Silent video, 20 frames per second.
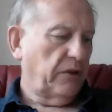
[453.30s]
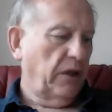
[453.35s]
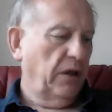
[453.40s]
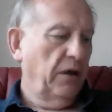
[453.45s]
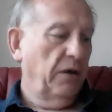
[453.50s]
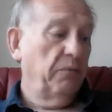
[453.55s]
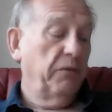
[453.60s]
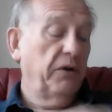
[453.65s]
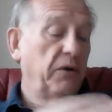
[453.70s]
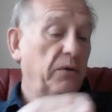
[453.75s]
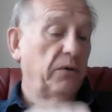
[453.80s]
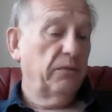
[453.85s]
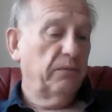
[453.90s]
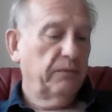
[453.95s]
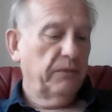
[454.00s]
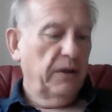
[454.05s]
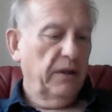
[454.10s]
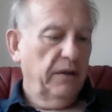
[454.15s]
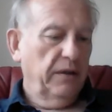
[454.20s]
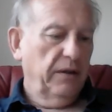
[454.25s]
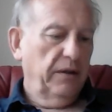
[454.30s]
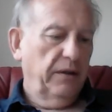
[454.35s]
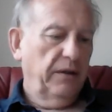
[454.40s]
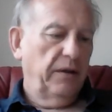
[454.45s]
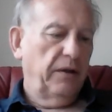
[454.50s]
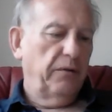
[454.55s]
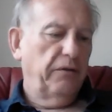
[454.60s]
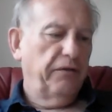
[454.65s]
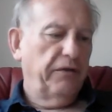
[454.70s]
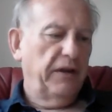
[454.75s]
And we all, you
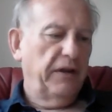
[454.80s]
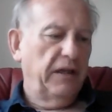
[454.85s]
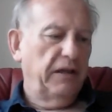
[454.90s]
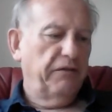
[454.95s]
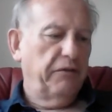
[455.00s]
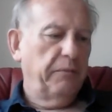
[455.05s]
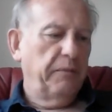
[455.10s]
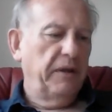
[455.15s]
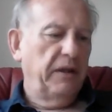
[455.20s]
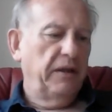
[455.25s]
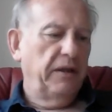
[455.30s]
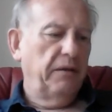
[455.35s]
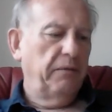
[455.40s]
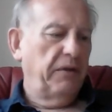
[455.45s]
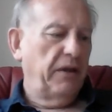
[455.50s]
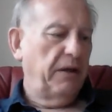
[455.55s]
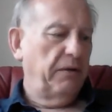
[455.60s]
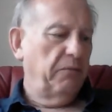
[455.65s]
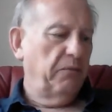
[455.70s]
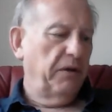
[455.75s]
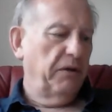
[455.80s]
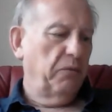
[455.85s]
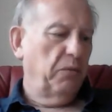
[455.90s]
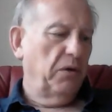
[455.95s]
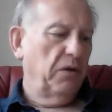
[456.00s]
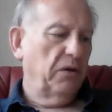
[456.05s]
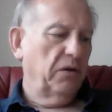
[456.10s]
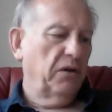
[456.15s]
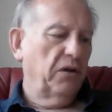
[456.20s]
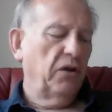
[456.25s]
know, are fairly familiar then with
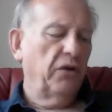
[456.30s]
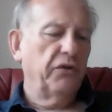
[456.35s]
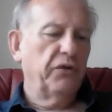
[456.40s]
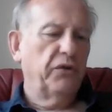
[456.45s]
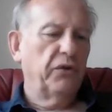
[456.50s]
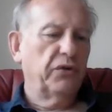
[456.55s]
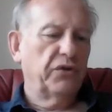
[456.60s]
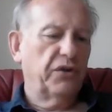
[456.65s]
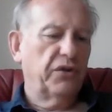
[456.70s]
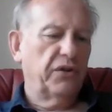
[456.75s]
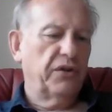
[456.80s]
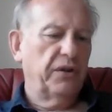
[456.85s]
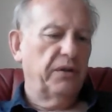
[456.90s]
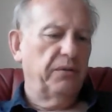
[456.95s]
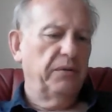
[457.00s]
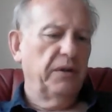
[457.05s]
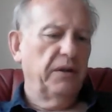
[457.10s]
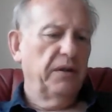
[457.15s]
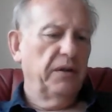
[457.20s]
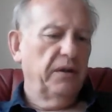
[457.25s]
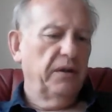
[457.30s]
what God does to